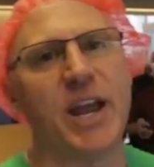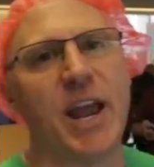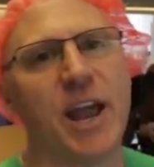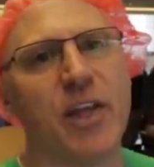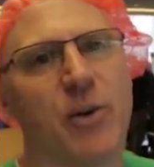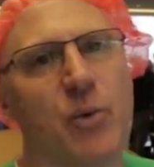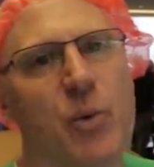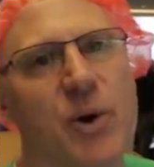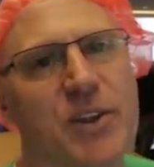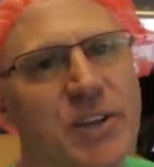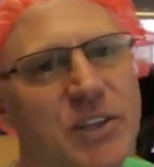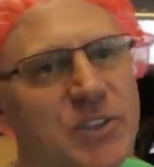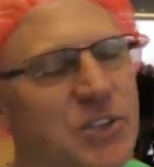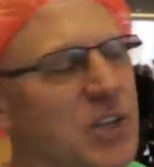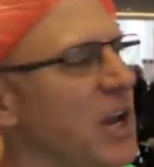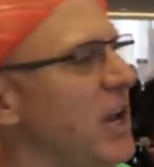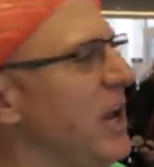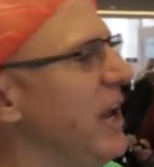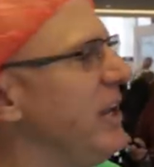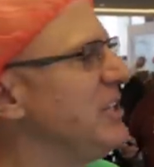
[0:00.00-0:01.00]
together with
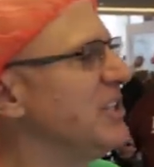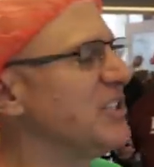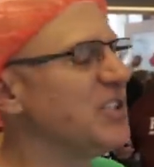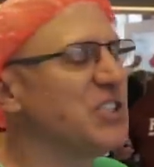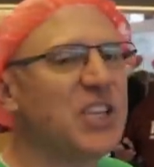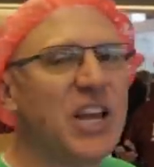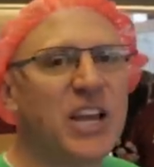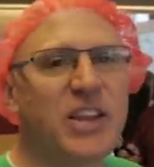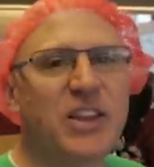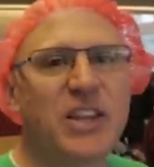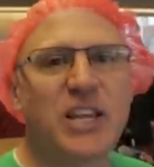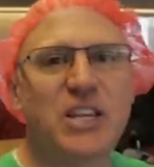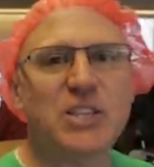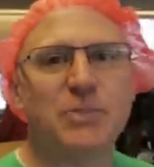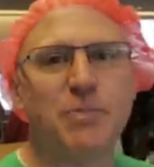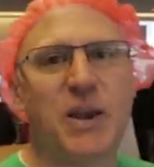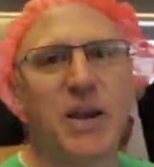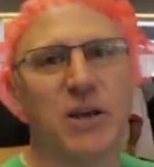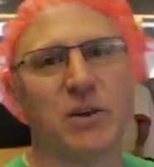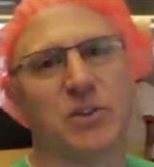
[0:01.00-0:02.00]
us to send
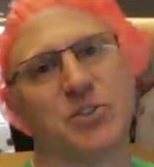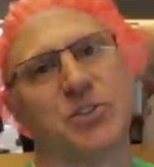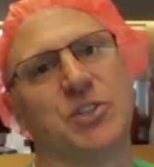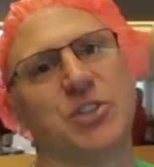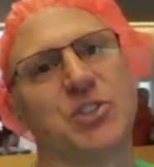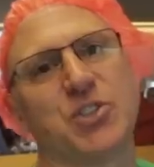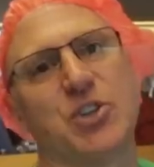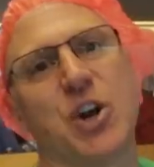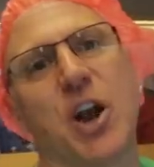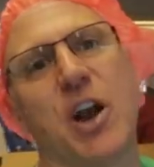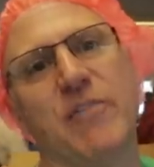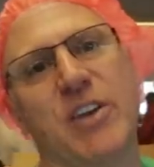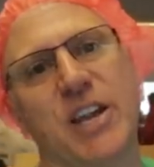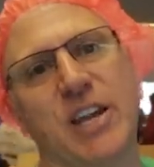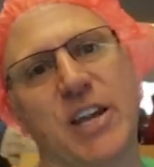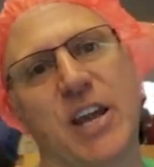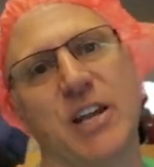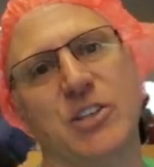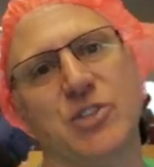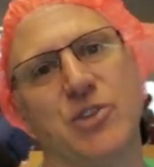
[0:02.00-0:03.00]
these meals to
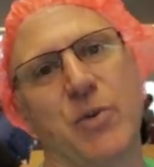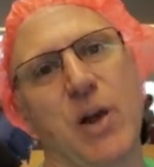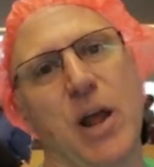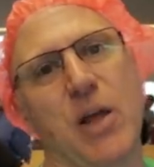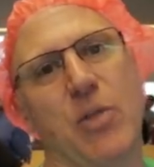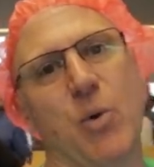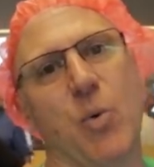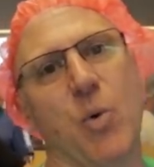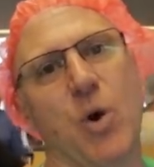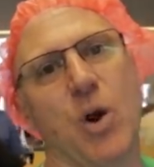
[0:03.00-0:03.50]
starving kids around the